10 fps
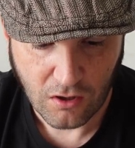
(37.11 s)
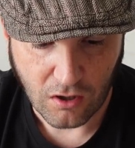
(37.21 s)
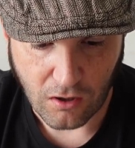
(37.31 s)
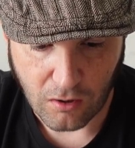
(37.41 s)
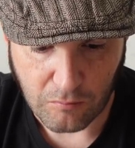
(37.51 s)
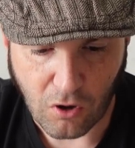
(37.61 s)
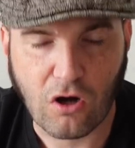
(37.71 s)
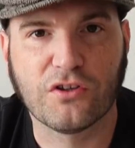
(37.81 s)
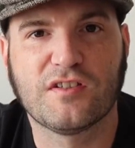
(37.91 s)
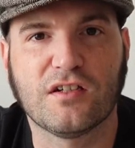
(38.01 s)

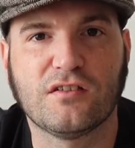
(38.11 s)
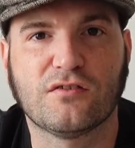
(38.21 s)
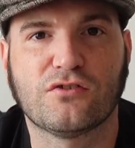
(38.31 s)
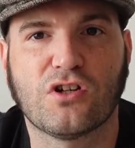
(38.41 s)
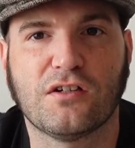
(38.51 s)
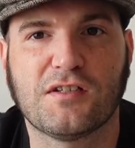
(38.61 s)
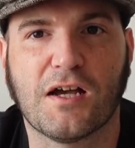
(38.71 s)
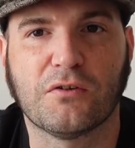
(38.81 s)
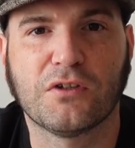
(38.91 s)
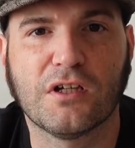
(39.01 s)
All the cities are shut
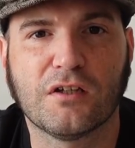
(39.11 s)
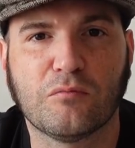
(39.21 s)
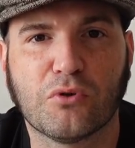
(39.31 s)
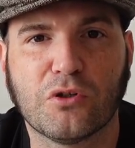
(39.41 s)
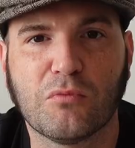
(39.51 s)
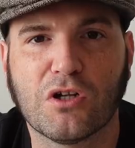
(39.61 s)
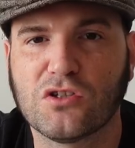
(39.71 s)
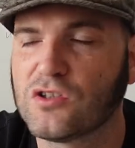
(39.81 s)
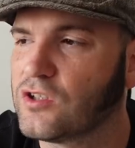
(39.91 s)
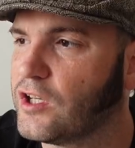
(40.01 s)
down again, pretty
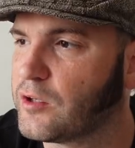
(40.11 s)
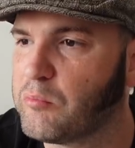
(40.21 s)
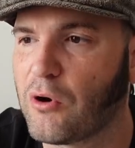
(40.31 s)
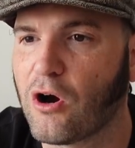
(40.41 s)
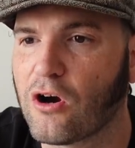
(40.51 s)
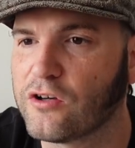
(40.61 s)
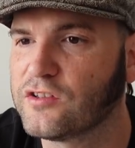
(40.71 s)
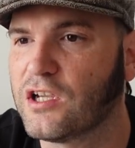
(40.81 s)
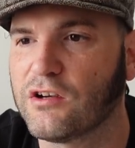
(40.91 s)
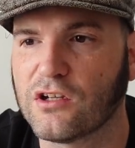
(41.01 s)
much, like bars,
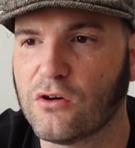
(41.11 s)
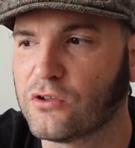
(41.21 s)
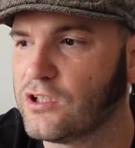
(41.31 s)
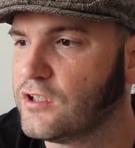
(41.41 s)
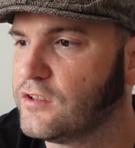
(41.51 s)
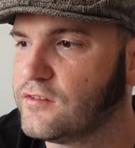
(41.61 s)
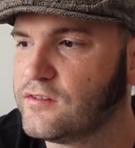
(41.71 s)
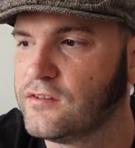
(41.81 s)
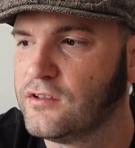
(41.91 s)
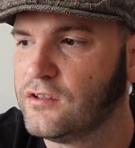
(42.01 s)
karaoke's.